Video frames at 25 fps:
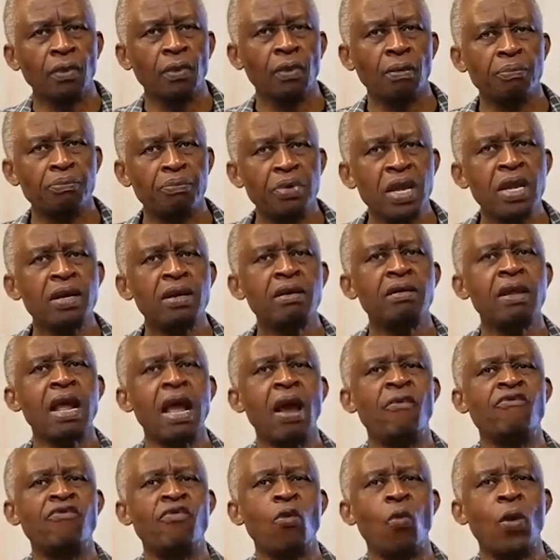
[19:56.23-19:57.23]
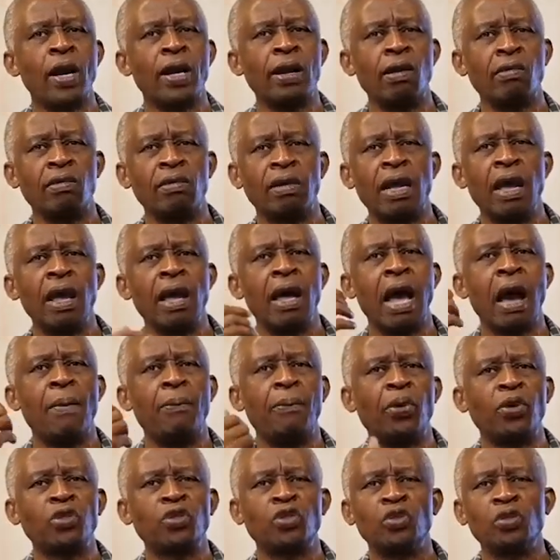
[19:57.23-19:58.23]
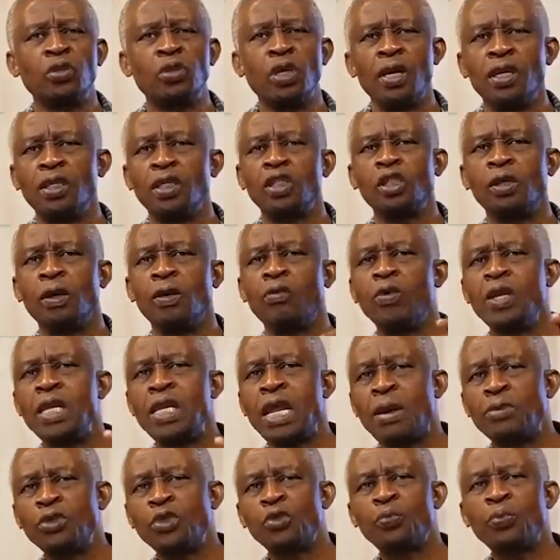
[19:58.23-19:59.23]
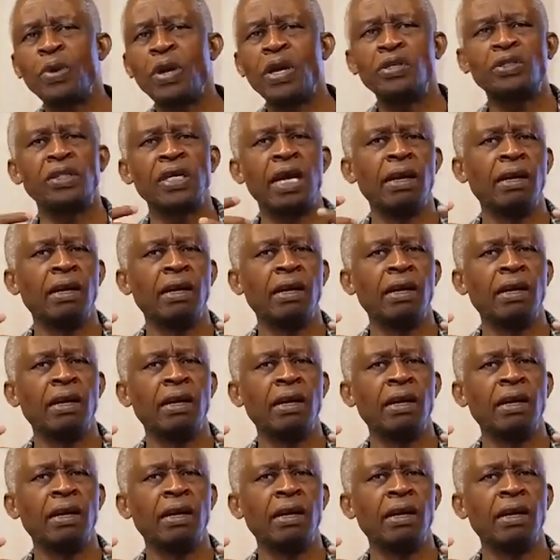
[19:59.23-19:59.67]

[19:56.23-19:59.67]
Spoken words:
Being there for one another. Apostle William Spence and